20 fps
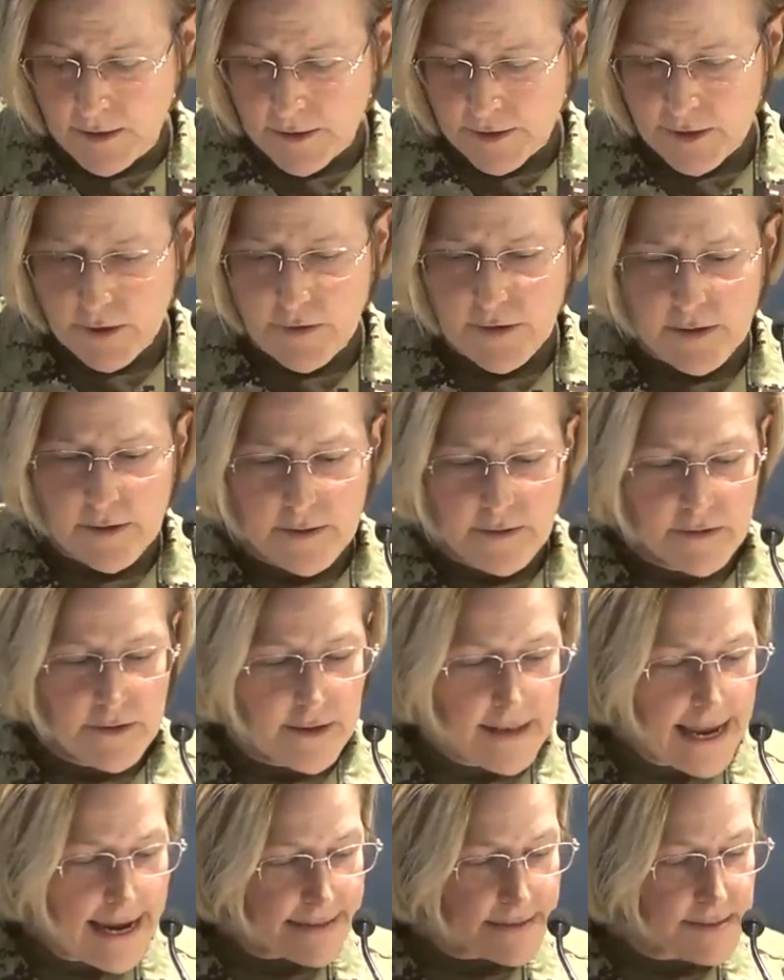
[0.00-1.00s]
So the, the
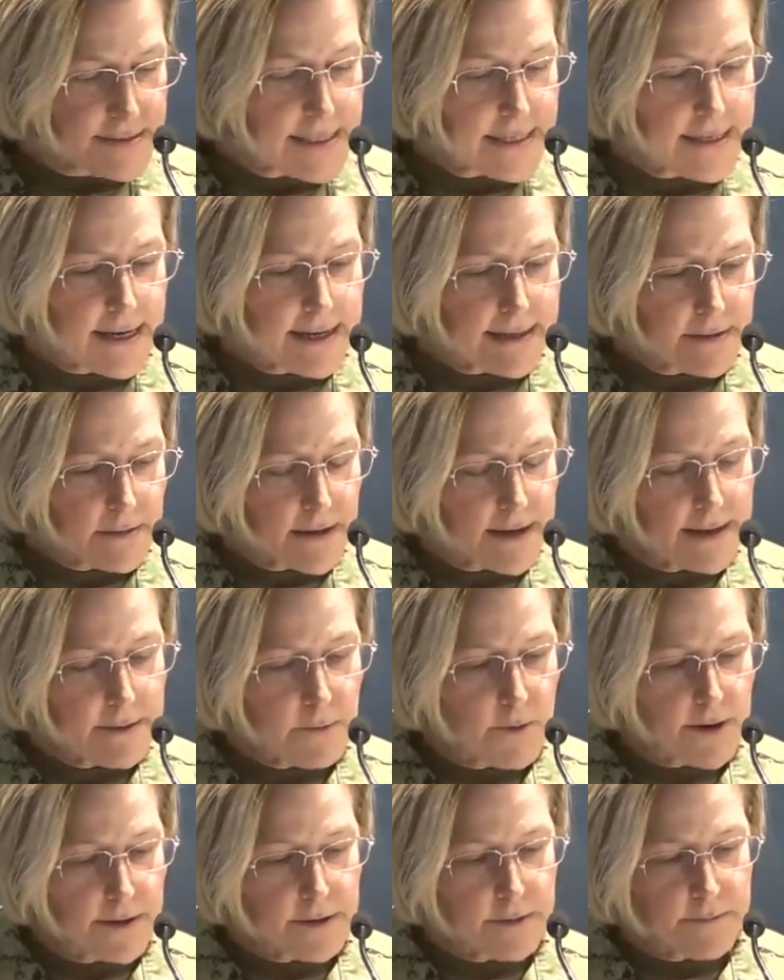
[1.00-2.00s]
last thing I, I
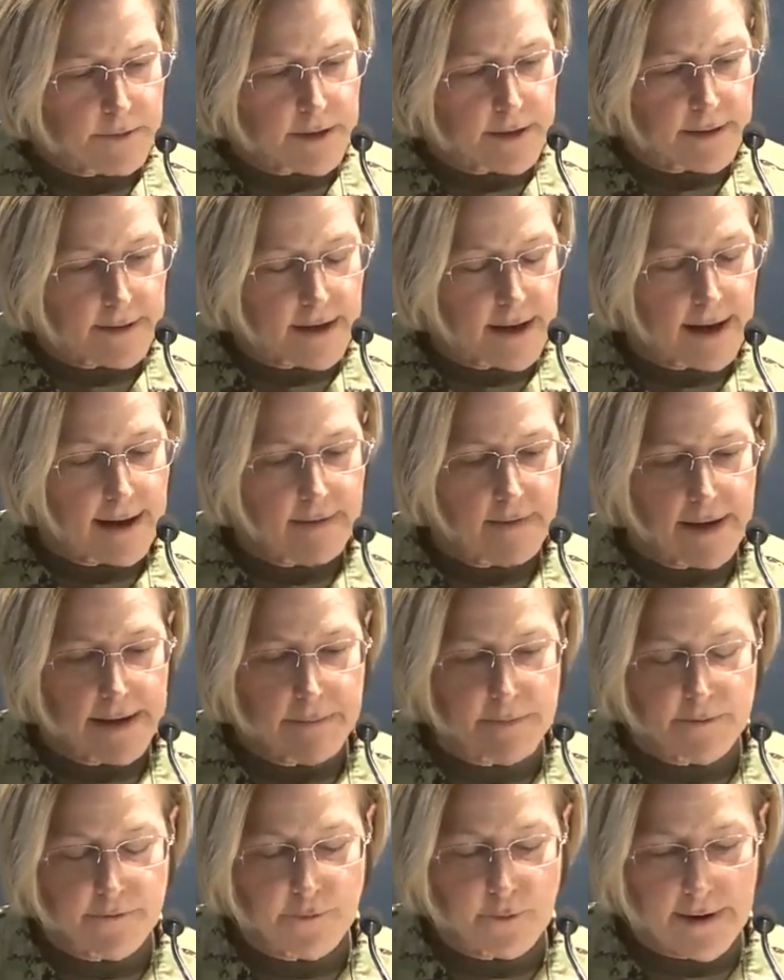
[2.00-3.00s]
want to
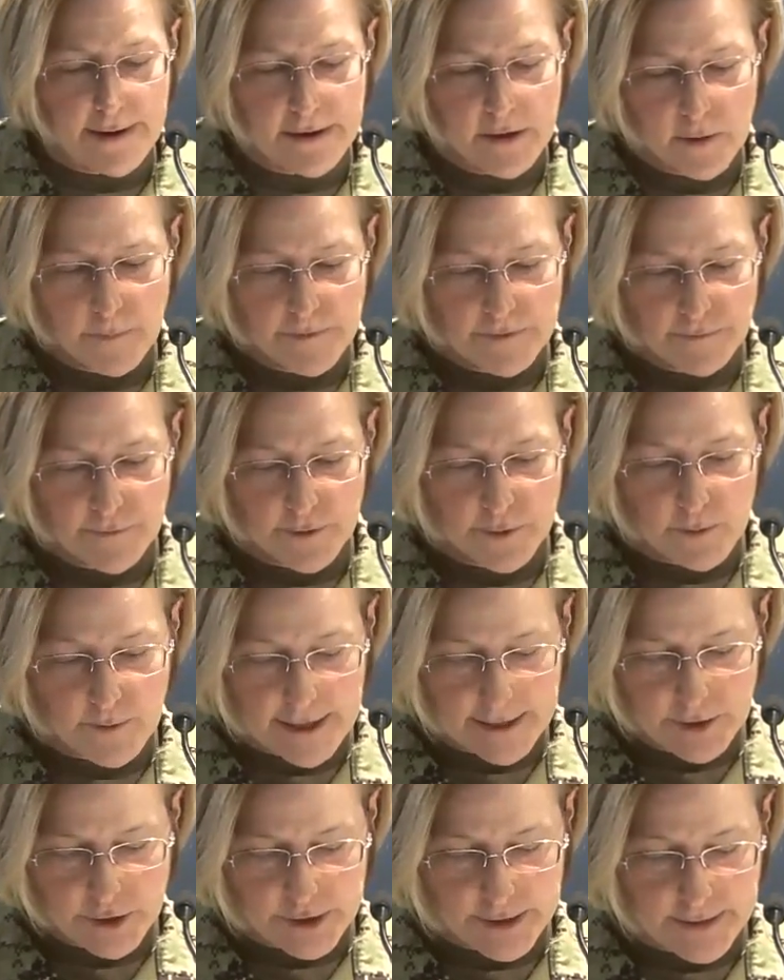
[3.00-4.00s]
highlight before I open for
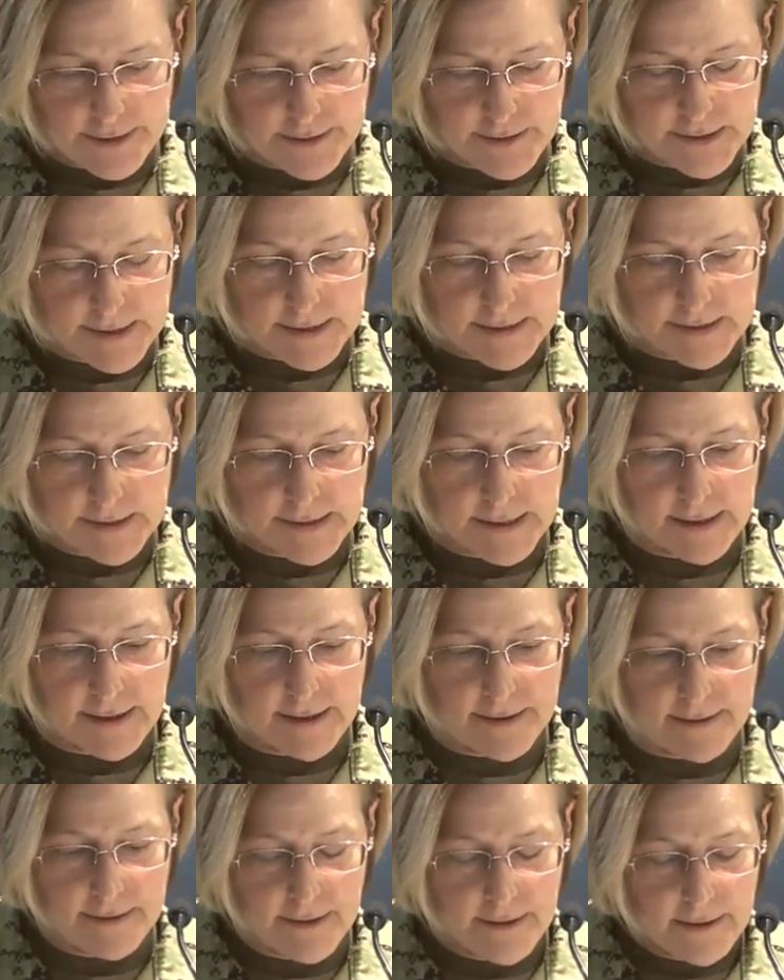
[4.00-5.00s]
questions is,
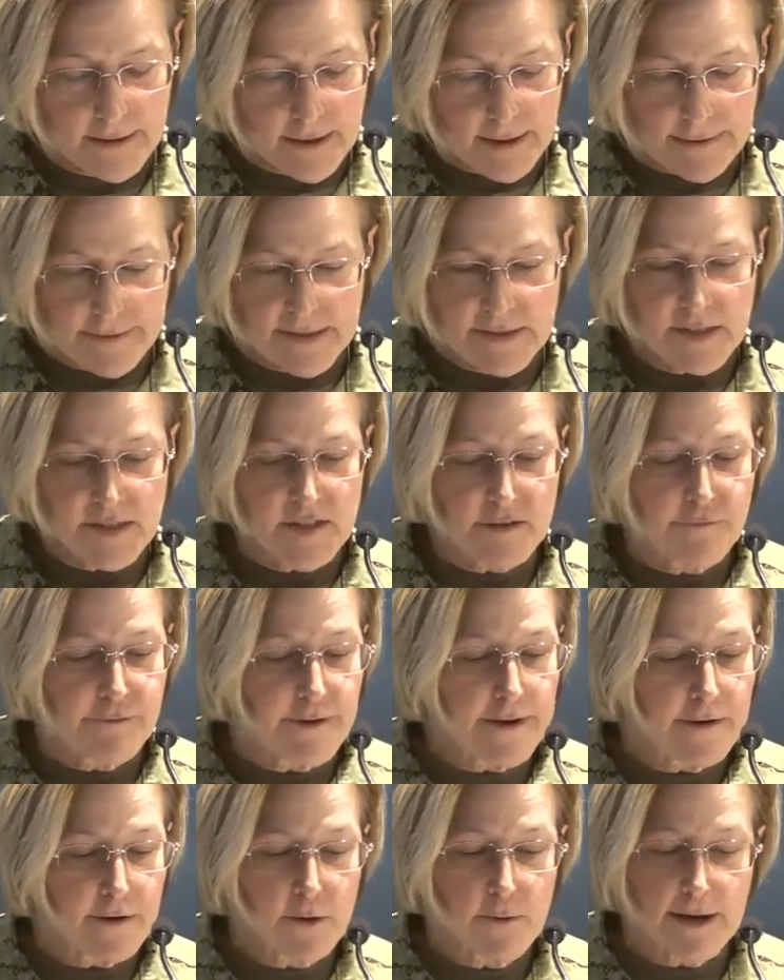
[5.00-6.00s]
and this is a
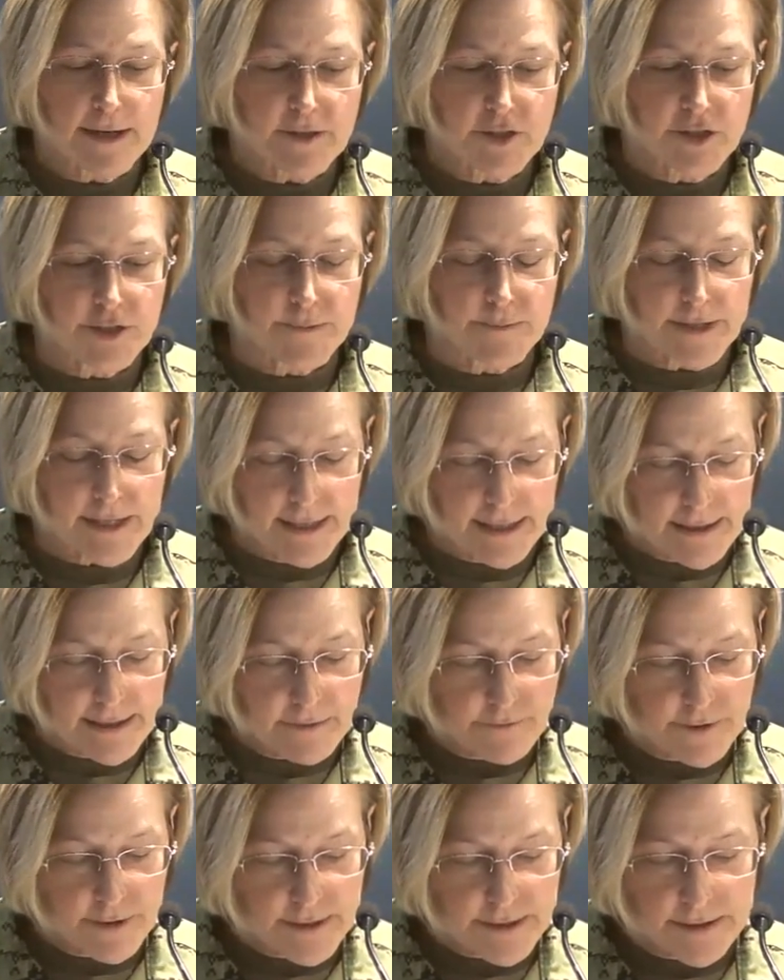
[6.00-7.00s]
fair question we get
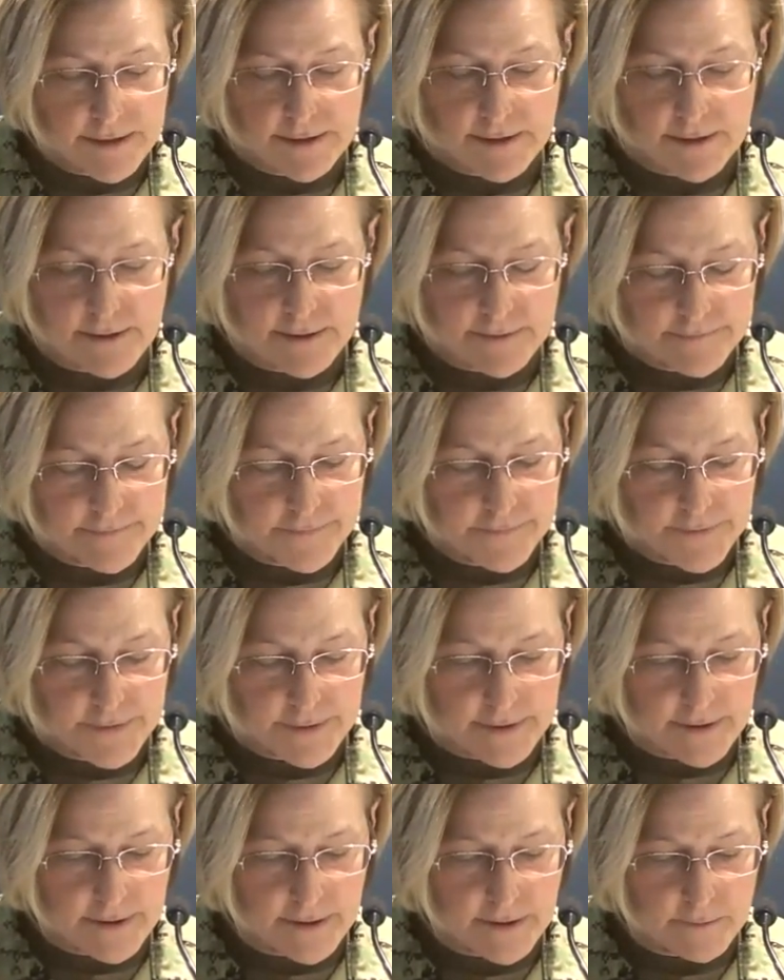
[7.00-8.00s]
every year
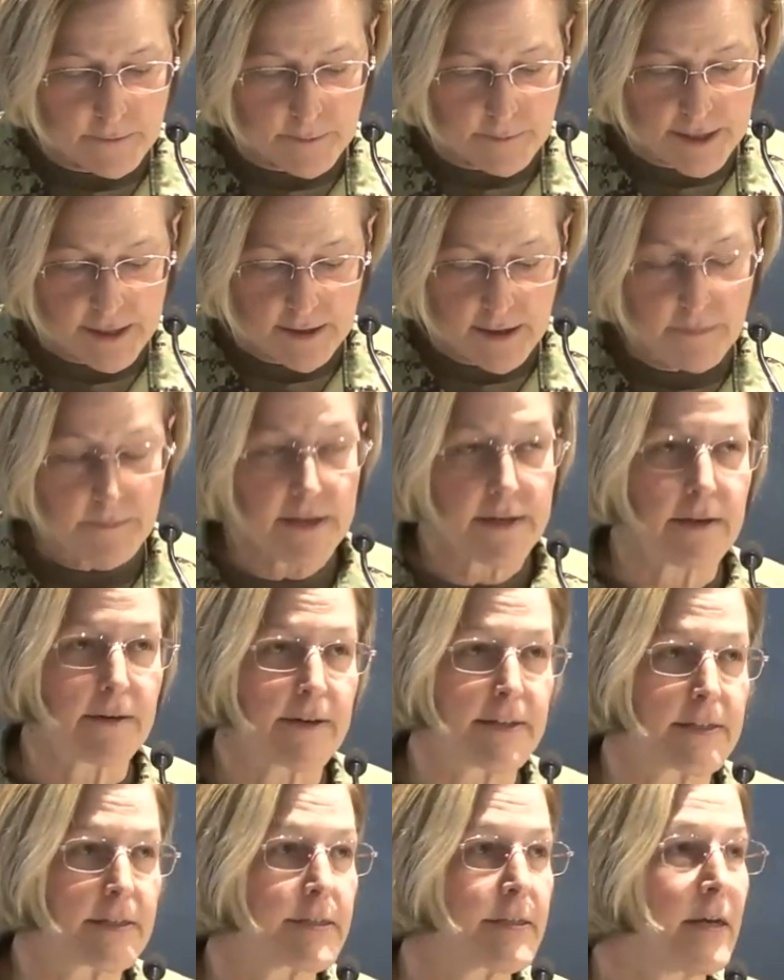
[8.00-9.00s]
when we come
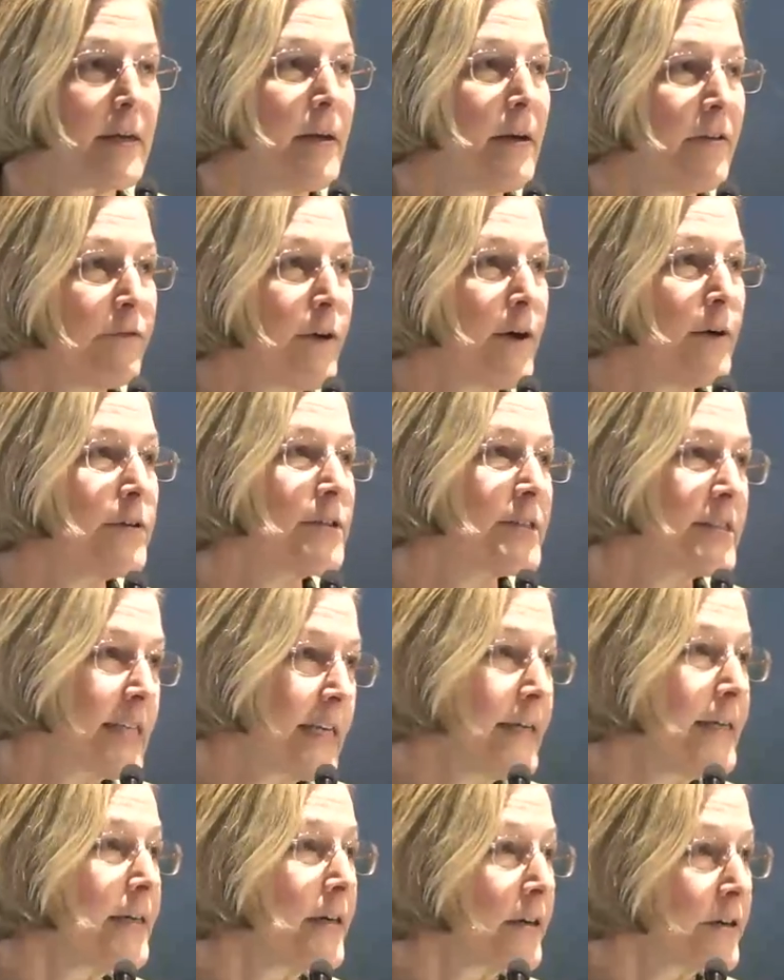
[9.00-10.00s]
here, is folks
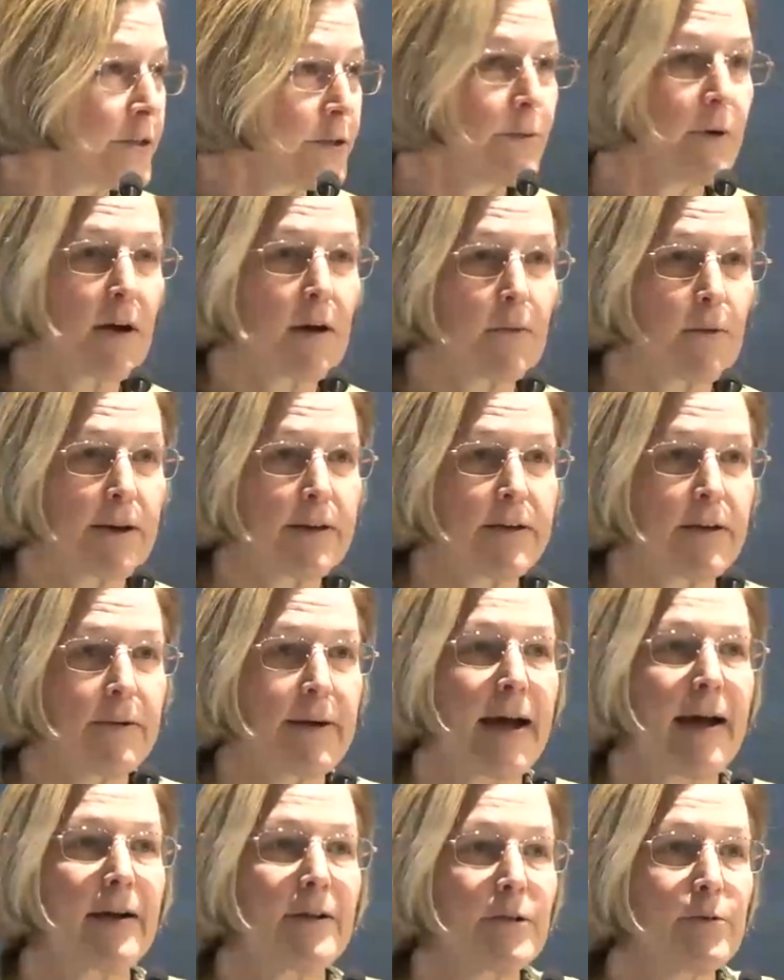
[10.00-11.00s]
here, you all want to know
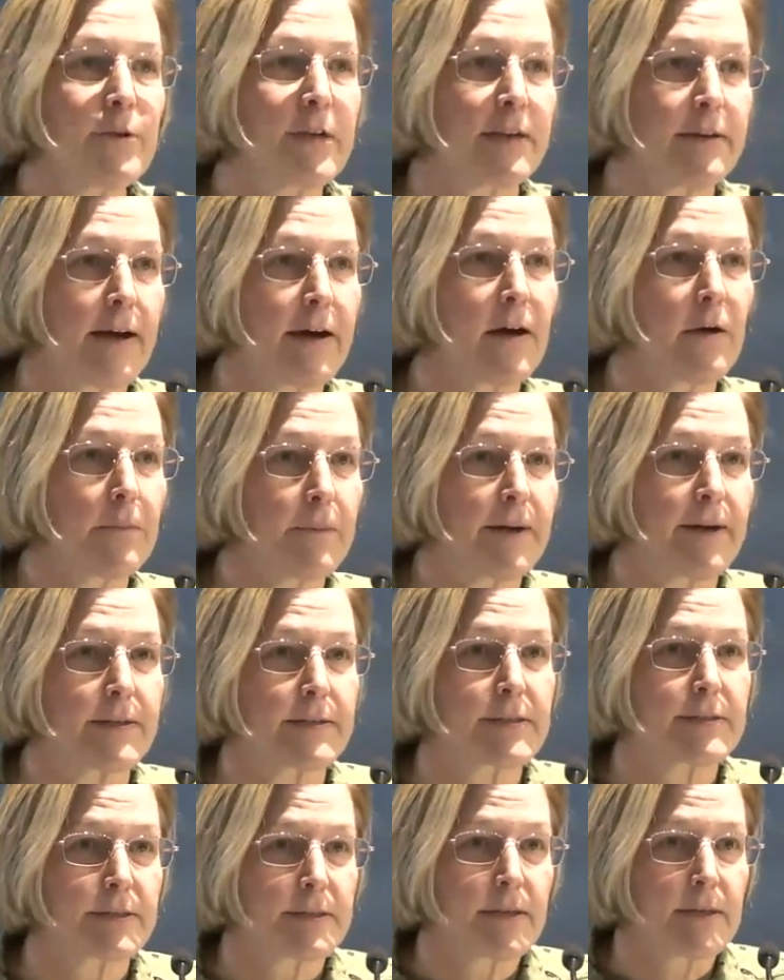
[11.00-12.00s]
how you can help
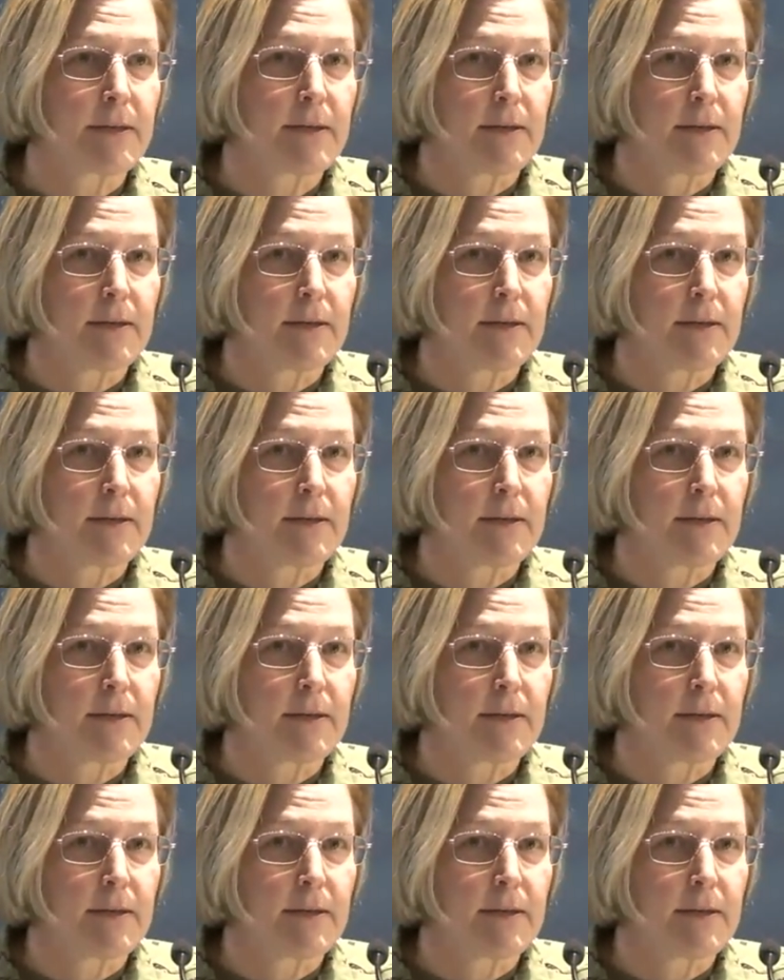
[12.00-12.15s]
us.